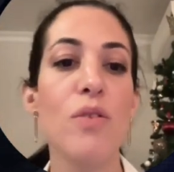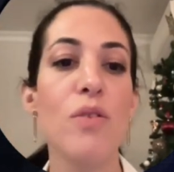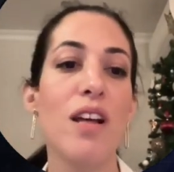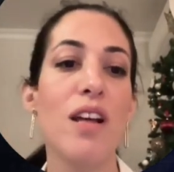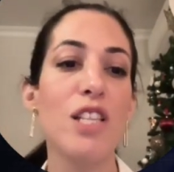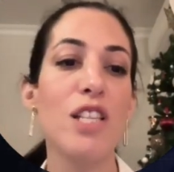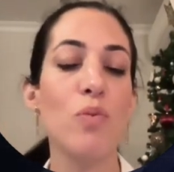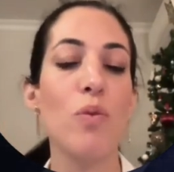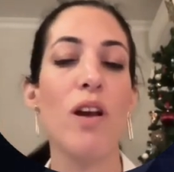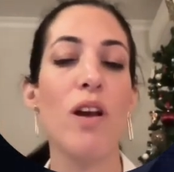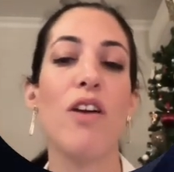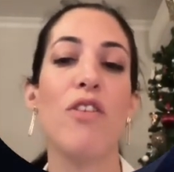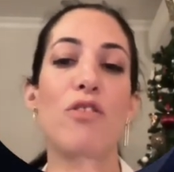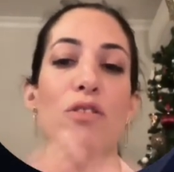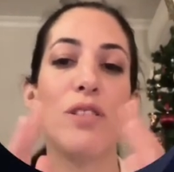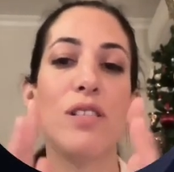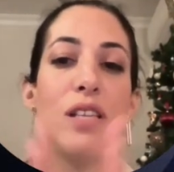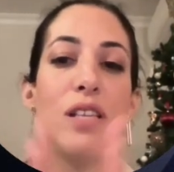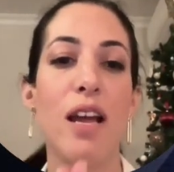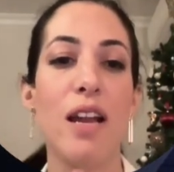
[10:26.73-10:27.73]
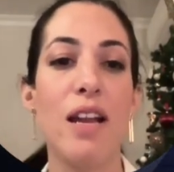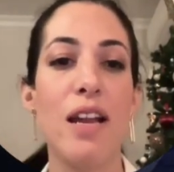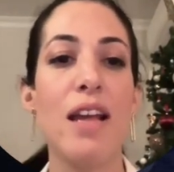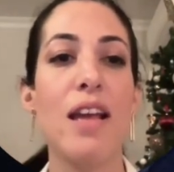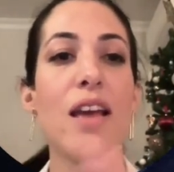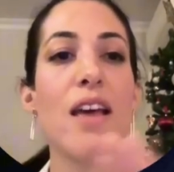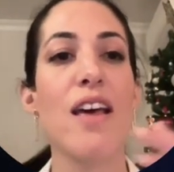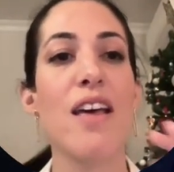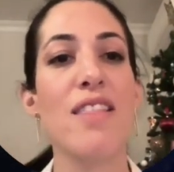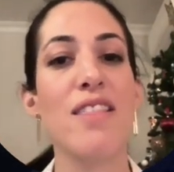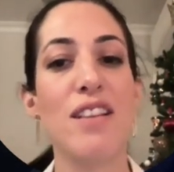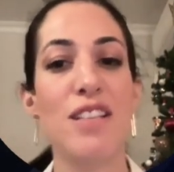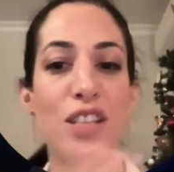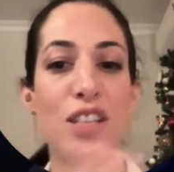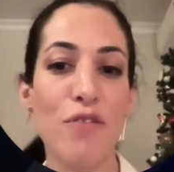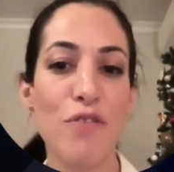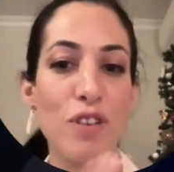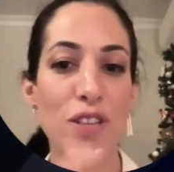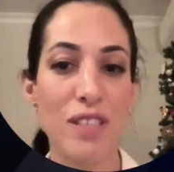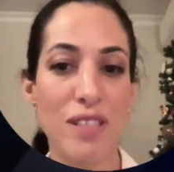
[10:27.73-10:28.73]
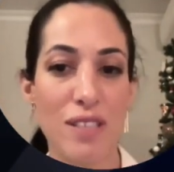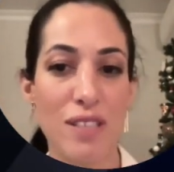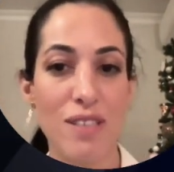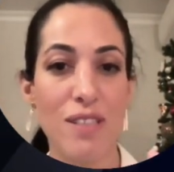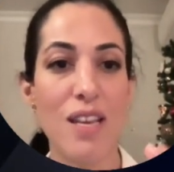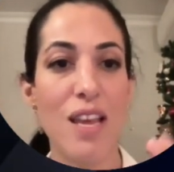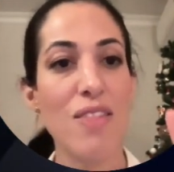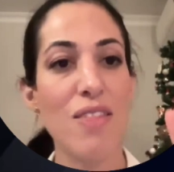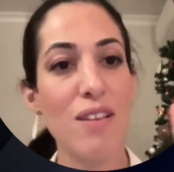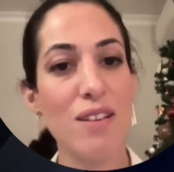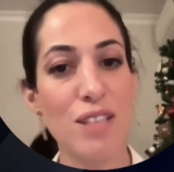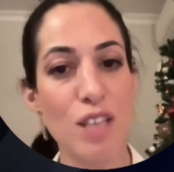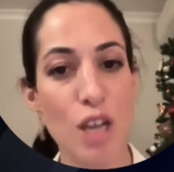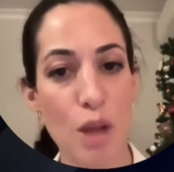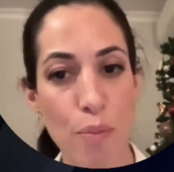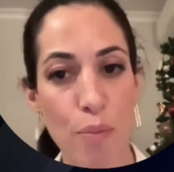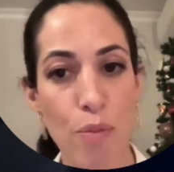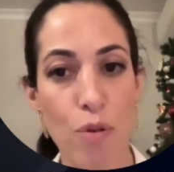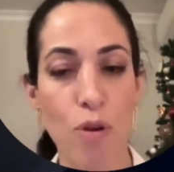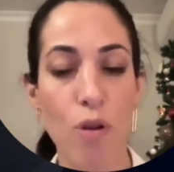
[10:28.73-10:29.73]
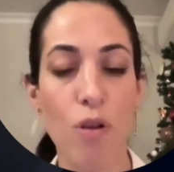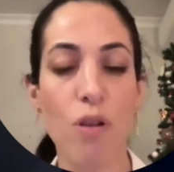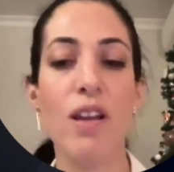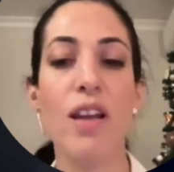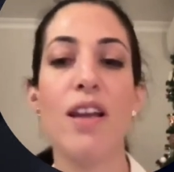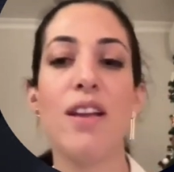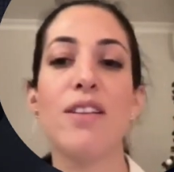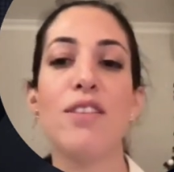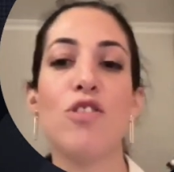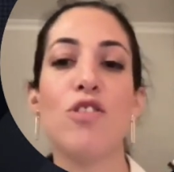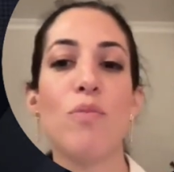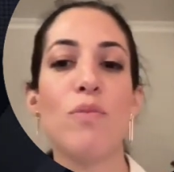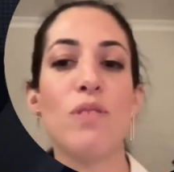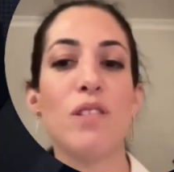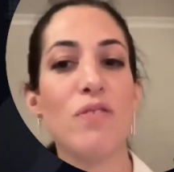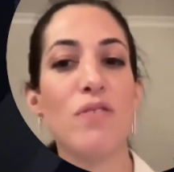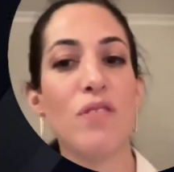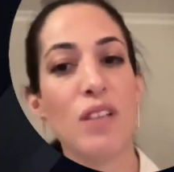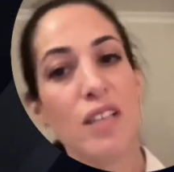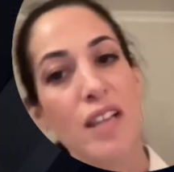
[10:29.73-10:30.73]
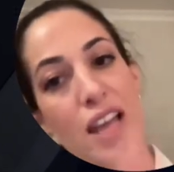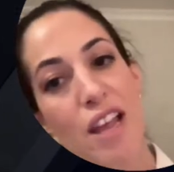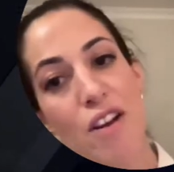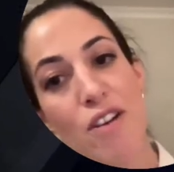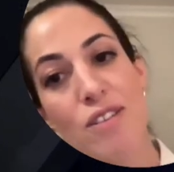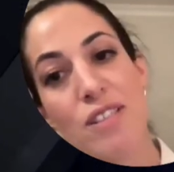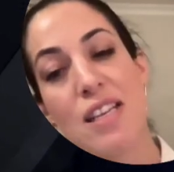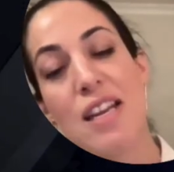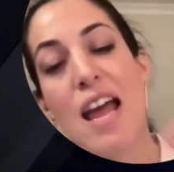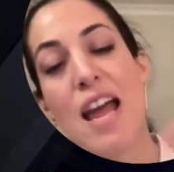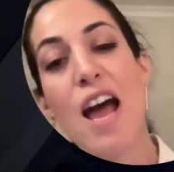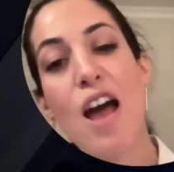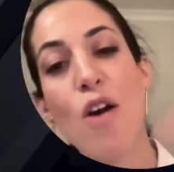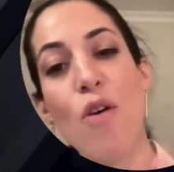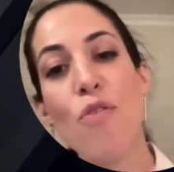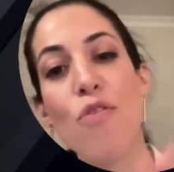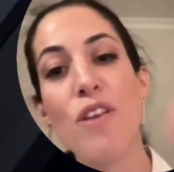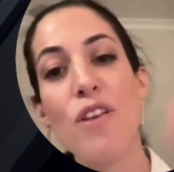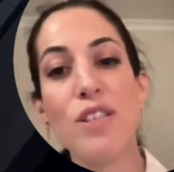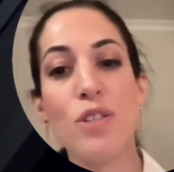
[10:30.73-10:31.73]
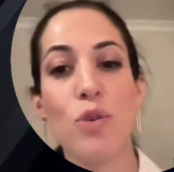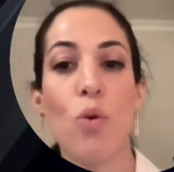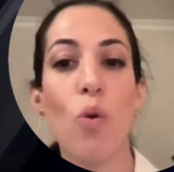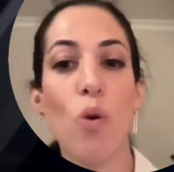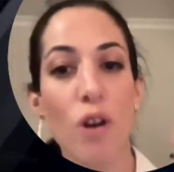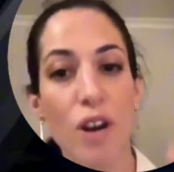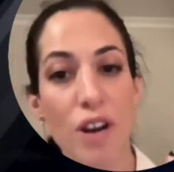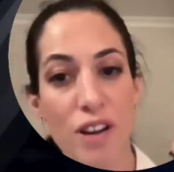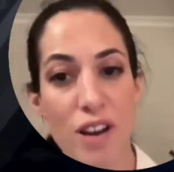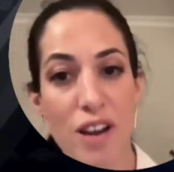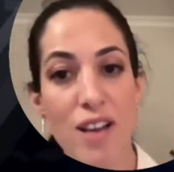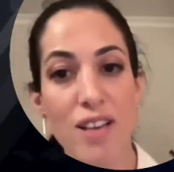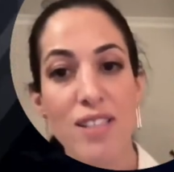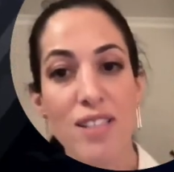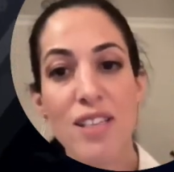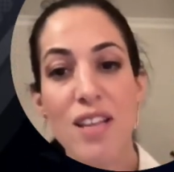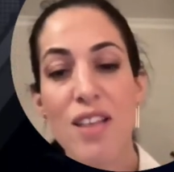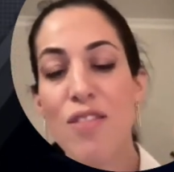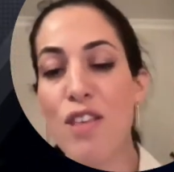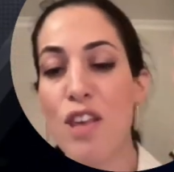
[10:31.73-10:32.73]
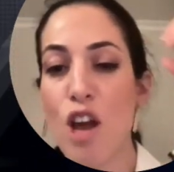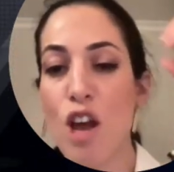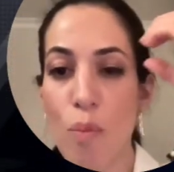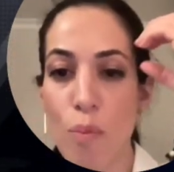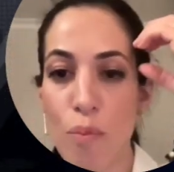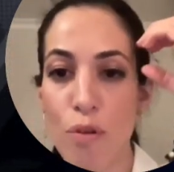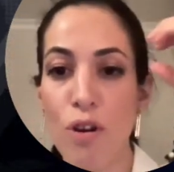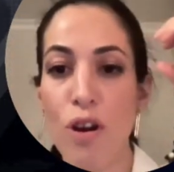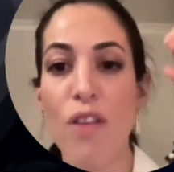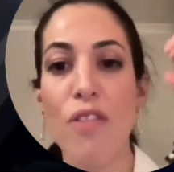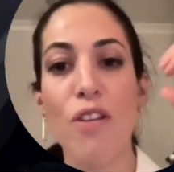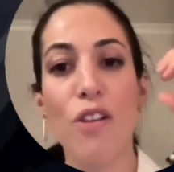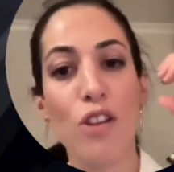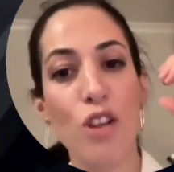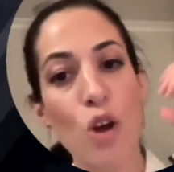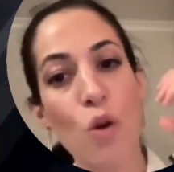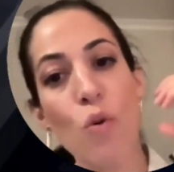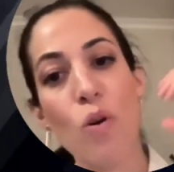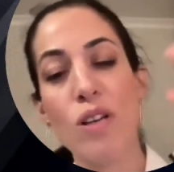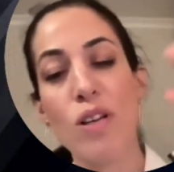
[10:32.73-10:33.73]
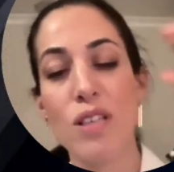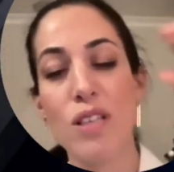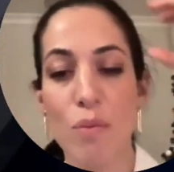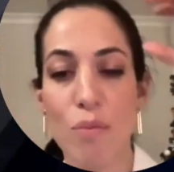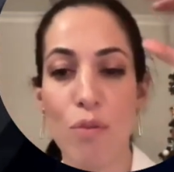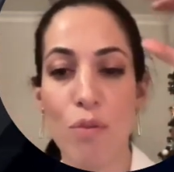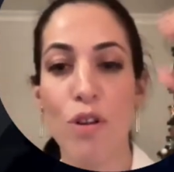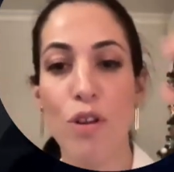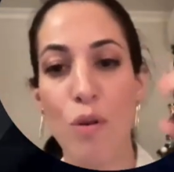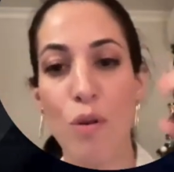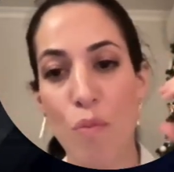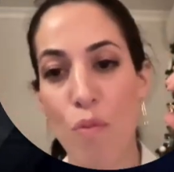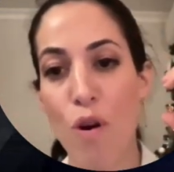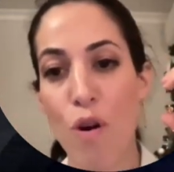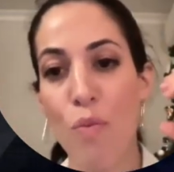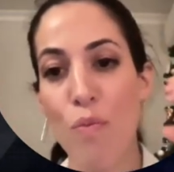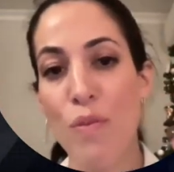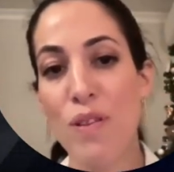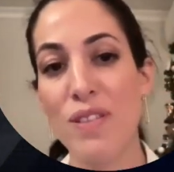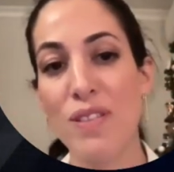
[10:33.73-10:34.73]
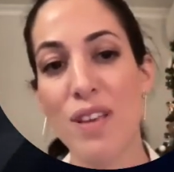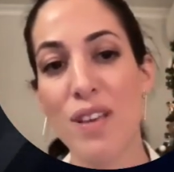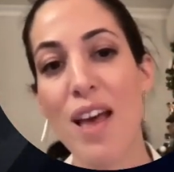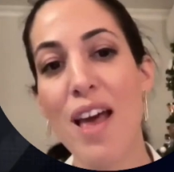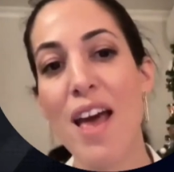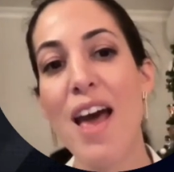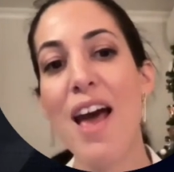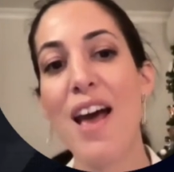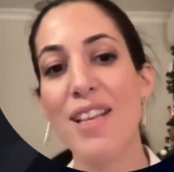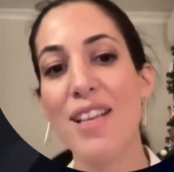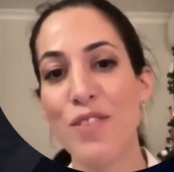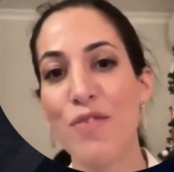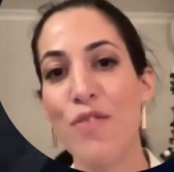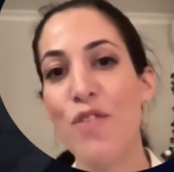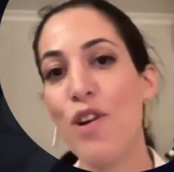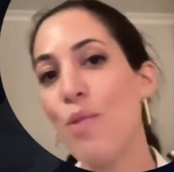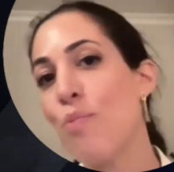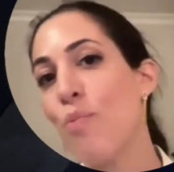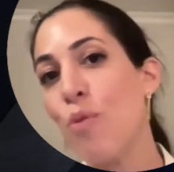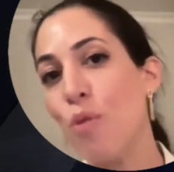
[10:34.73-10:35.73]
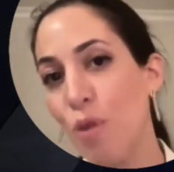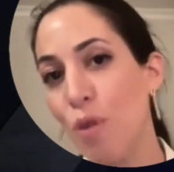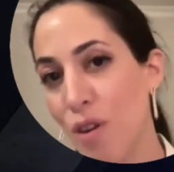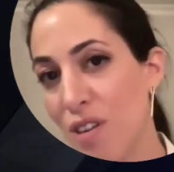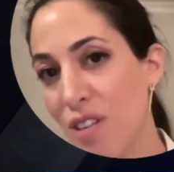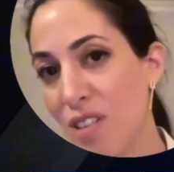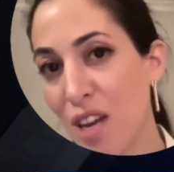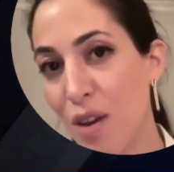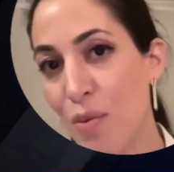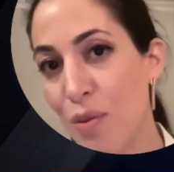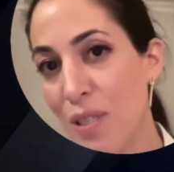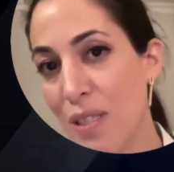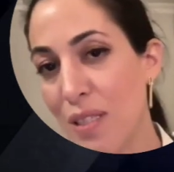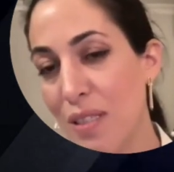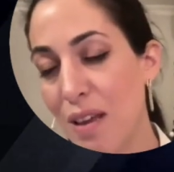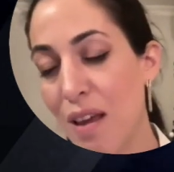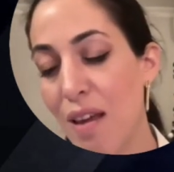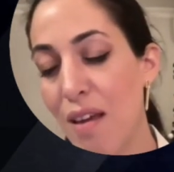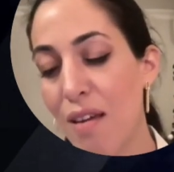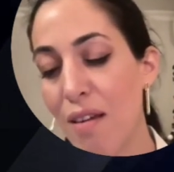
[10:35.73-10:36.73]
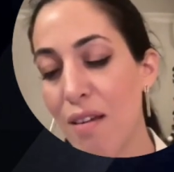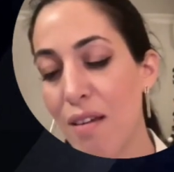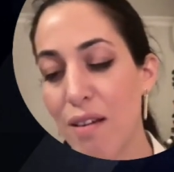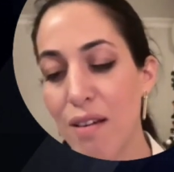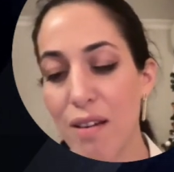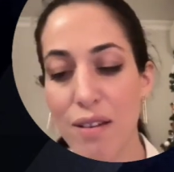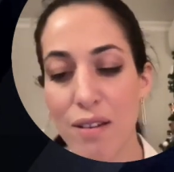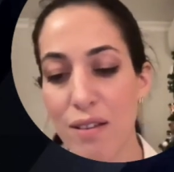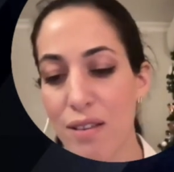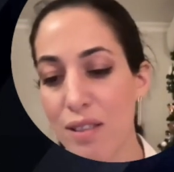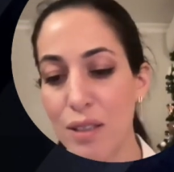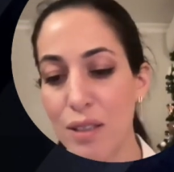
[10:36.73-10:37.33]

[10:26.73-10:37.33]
So that's why understanding the differences in the temple in terms of the layers and how things are organized in the upper and the lower temporal compartments has a very important, I would say,